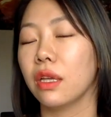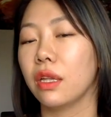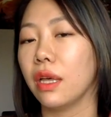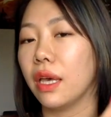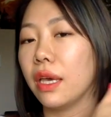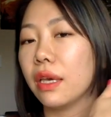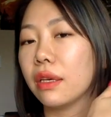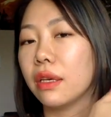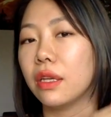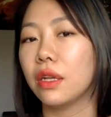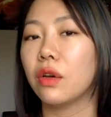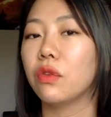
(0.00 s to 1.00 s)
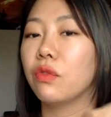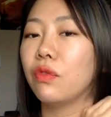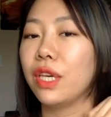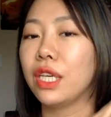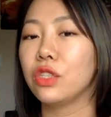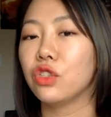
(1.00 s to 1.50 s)
Like,
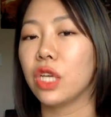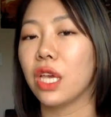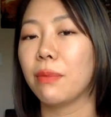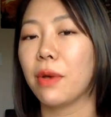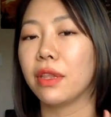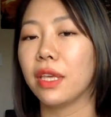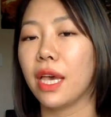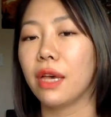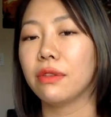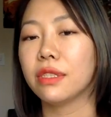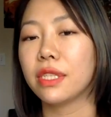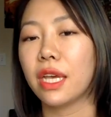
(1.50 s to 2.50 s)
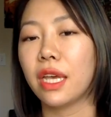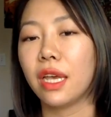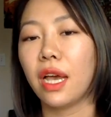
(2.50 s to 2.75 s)
V shape on the outside,